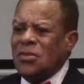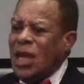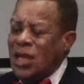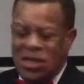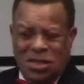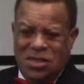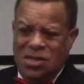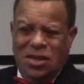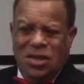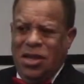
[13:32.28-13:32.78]

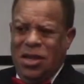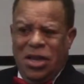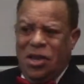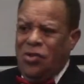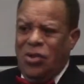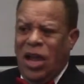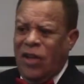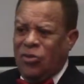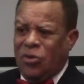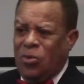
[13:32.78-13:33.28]
That's he
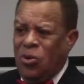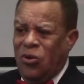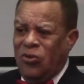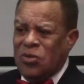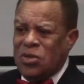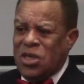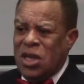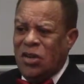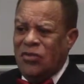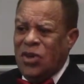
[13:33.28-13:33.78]
don't have to prove
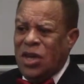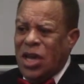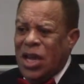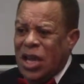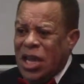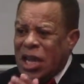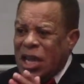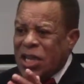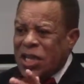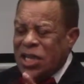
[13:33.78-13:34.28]
himself.
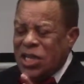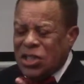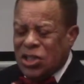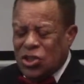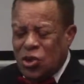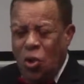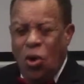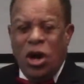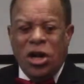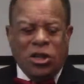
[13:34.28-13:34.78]
He's
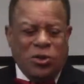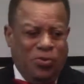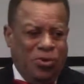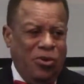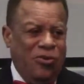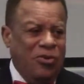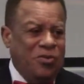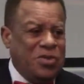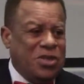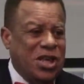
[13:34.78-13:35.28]
going to
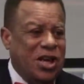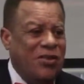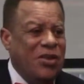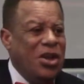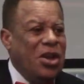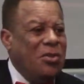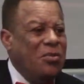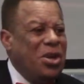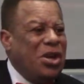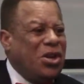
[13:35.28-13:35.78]
prove
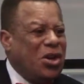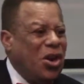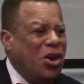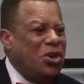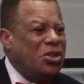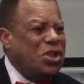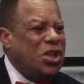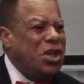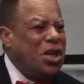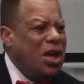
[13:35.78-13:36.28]
himself
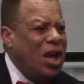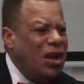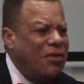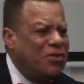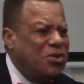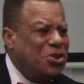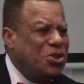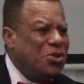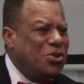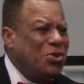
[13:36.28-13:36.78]
because he
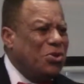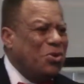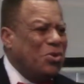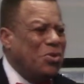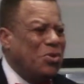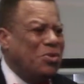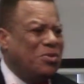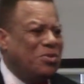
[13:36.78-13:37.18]
loves you.